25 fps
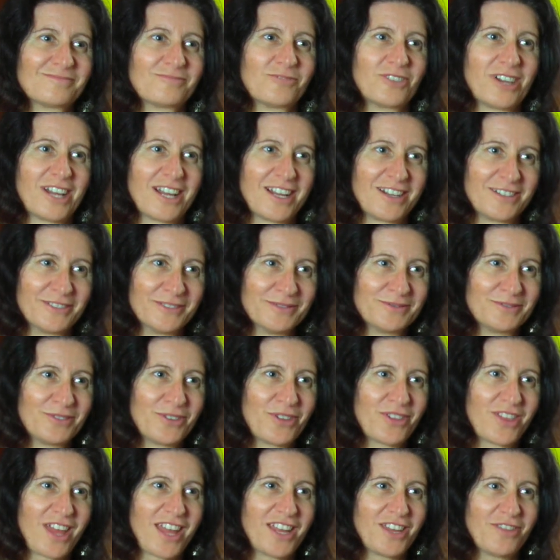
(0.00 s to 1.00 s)
Wow.
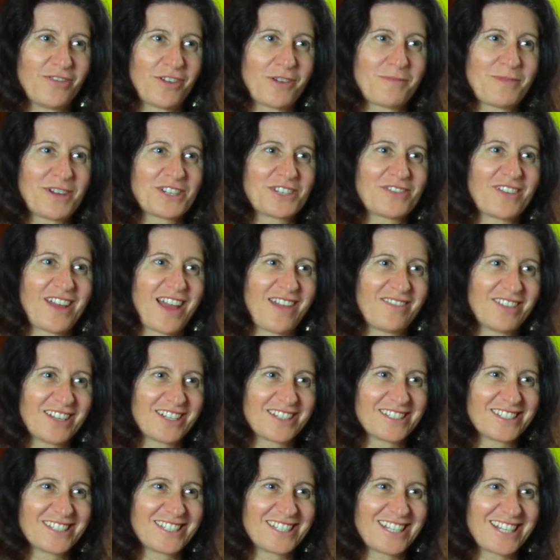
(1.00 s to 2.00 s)
Well, thank you very much for
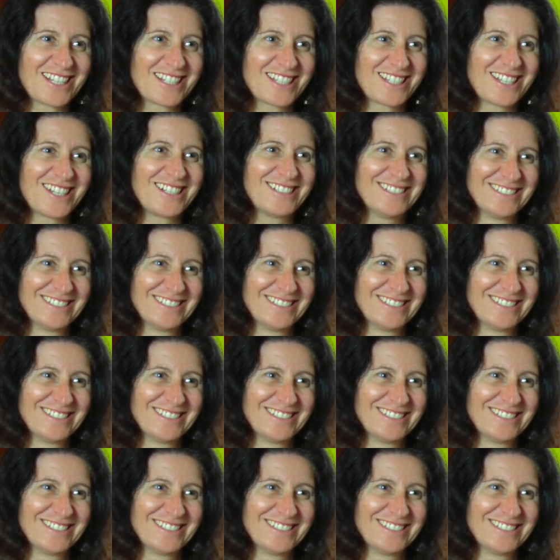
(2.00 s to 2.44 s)
having us, Dexter.